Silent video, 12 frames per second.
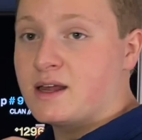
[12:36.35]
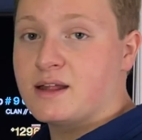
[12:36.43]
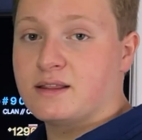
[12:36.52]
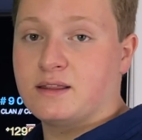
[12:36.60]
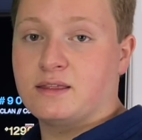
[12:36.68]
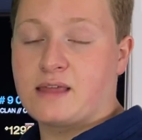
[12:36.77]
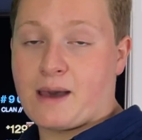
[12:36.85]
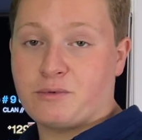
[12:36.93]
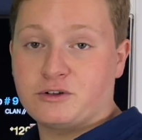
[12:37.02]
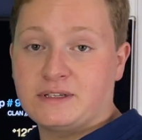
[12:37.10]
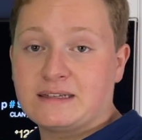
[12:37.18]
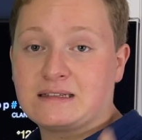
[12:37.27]
Then that
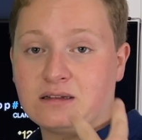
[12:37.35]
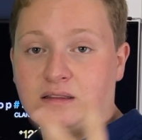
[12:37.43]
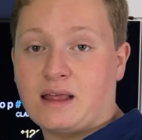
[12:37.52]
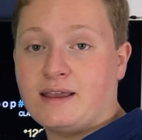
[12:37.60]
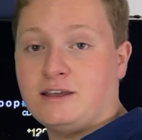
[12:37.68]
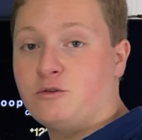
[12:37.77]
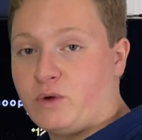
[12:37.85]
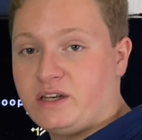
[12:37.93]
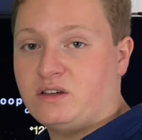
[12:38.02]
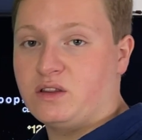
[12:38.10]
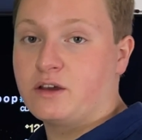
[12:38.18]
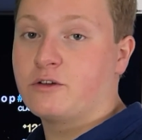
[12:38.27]
person has to let you
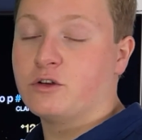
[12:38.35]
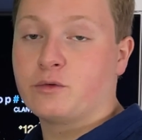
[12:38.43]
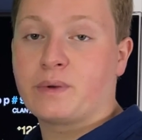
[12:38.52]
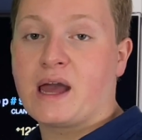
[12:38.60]
into the group,